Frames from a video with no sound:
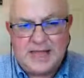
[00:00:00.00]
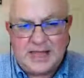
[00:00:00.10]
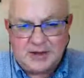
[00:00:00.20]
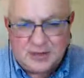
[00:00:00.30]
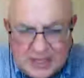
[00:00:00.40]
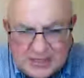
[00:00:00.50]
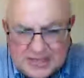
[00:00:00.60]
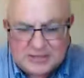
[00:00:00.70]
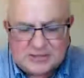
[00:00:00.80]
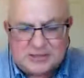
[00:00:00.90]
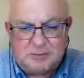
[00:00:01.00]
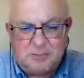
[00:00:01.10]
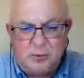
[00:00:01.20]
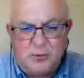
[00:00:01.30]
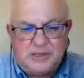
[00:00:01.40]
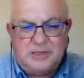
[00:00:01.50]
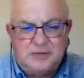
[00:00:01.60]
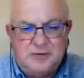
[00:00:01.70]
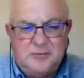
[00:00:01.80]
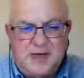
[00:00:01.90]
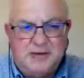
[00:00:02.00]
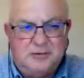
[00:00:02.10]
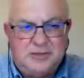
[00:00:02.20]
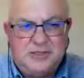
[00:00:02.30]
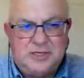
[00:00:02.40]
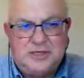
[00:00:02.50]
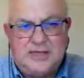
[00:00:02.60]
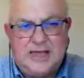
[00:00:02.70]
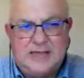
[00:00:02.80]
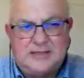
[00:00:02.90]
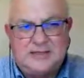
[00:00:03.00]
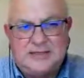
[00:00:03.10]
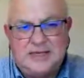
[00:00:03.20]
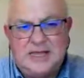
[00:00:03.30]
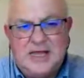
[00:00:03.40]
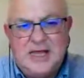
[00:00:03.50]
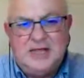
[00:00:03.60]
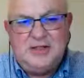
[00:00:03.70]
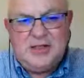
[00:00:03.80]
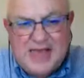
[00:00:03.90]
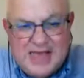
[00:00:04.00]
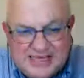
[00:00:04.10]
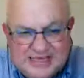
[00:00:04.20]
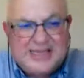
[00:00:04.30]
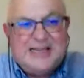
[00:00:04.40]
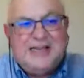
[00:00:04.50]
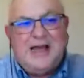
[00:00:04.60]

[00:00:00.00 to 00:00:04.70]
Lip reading: And I think that's the point that you made originally, Allison, that